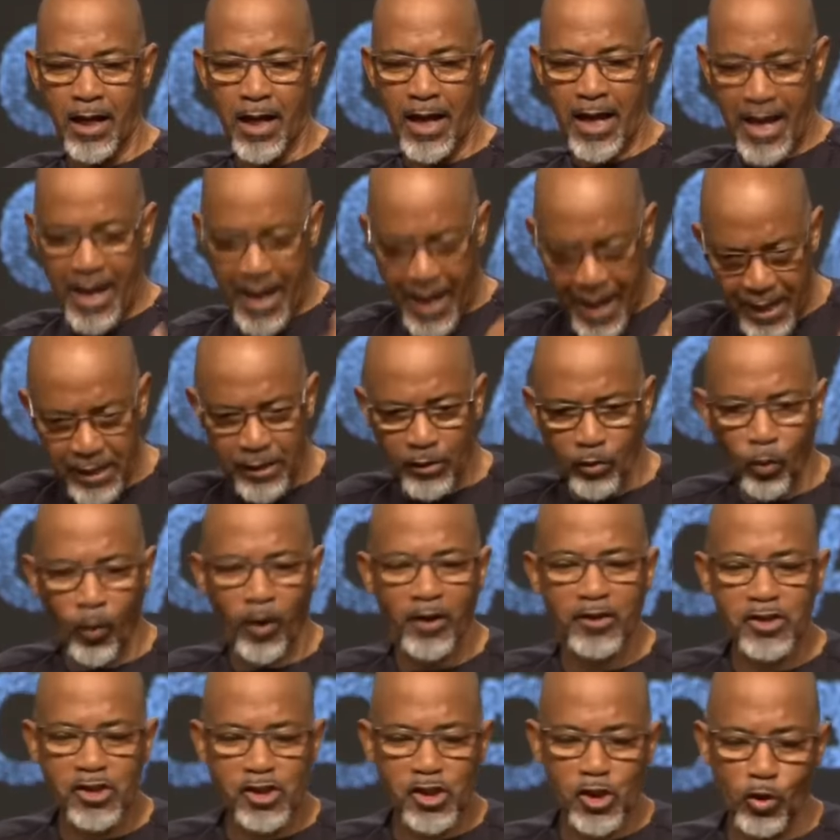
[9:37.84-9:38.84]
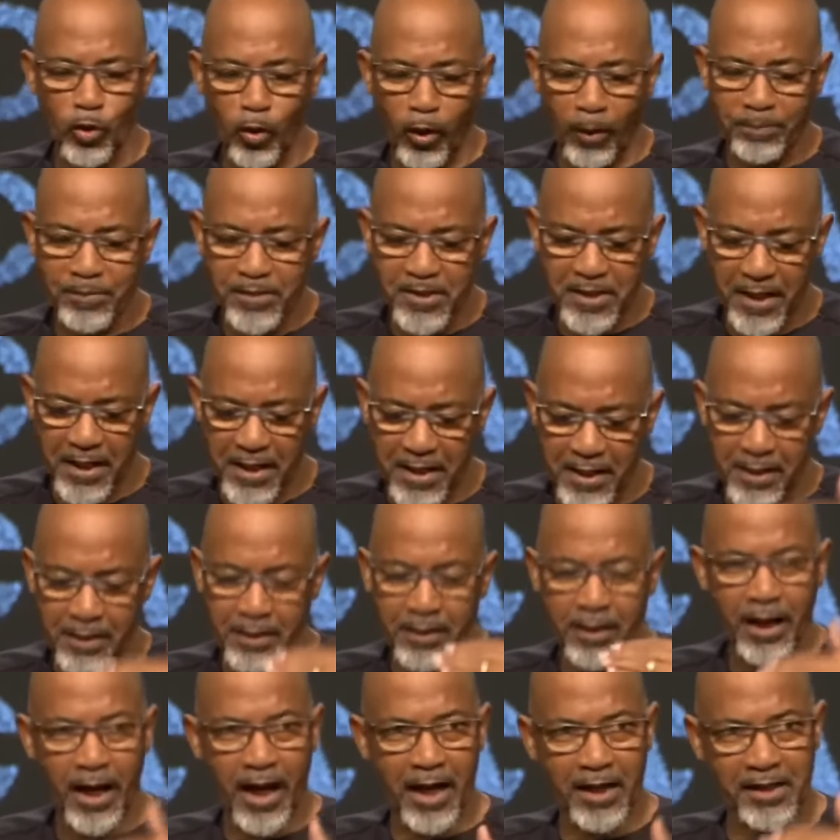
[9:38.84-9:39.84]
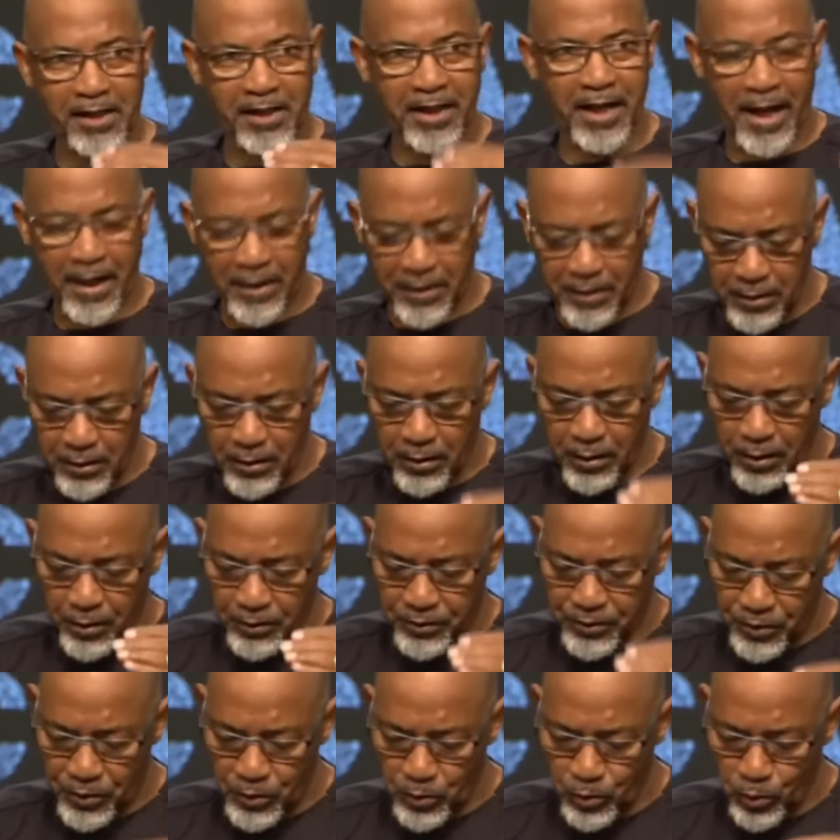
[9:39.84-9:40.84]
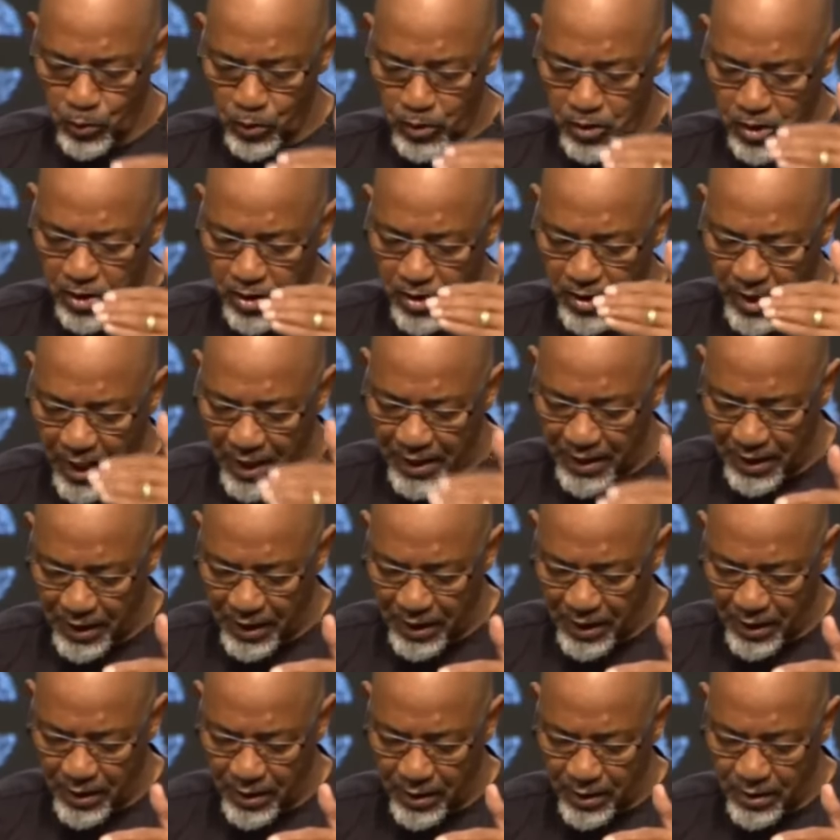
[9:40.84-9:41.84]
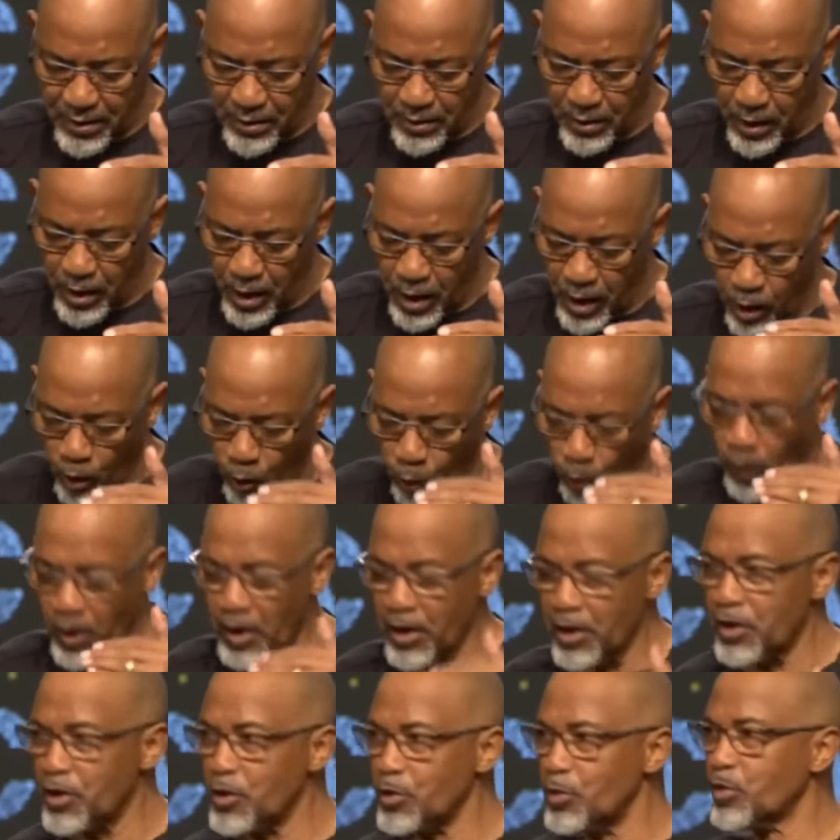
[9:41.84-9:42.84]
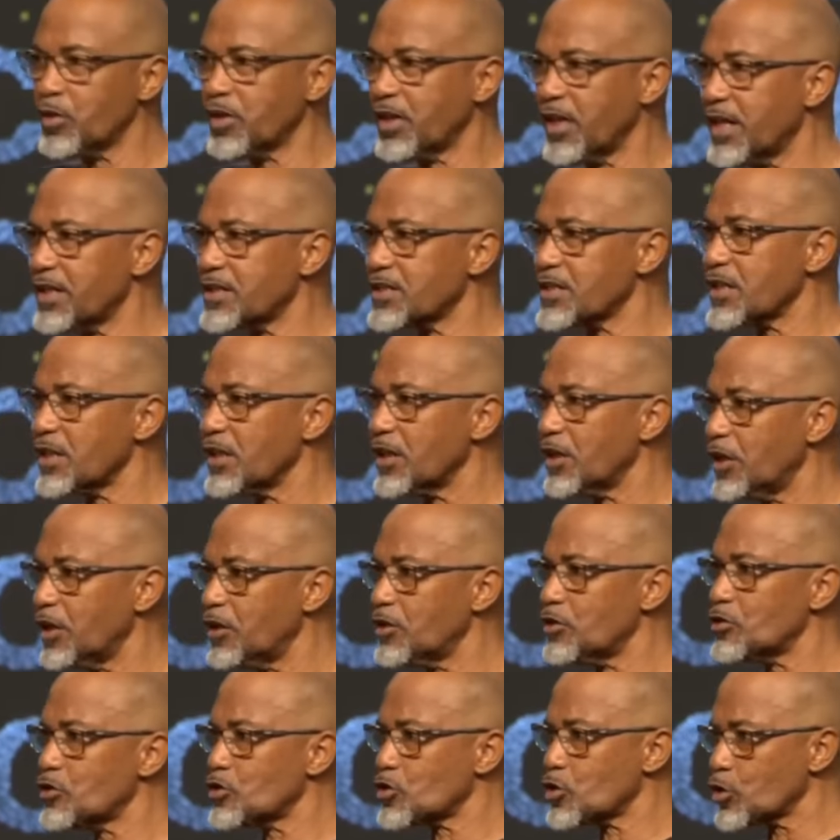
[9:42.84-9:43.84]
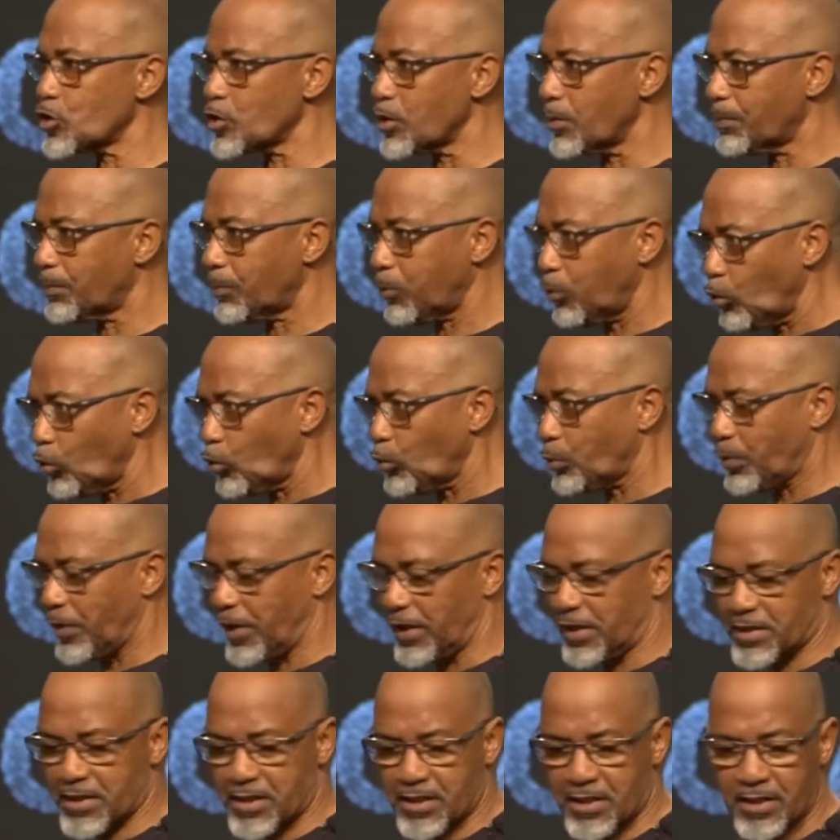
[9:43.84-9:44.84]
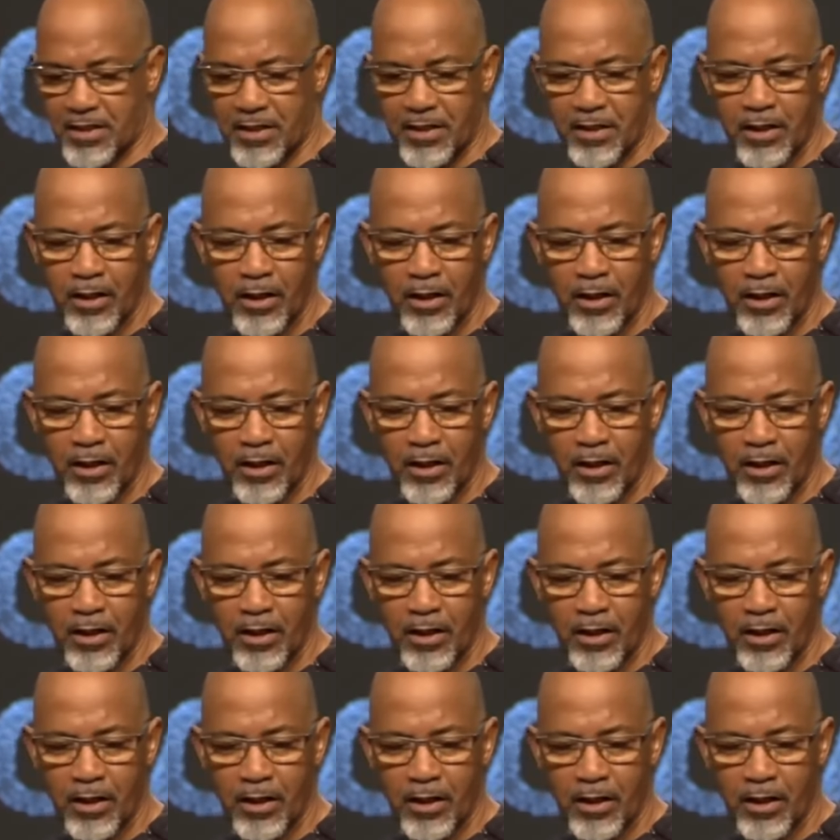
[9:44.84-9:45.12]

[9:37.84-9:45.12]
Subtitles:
And once you obtain a canon through study, when you get into the pulpit,